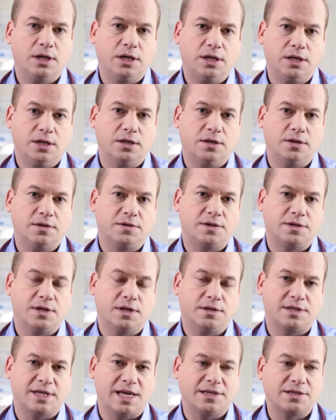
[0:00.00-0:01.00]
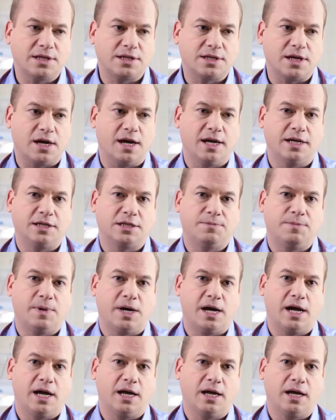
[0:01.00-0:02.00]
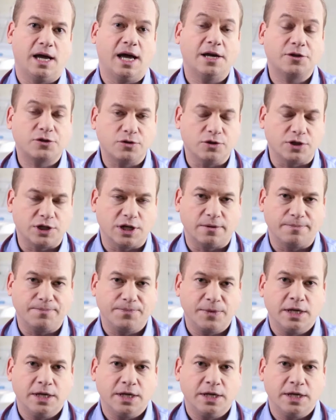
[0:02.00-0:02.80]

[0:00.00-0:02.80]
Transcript: is sensitized by estrogen.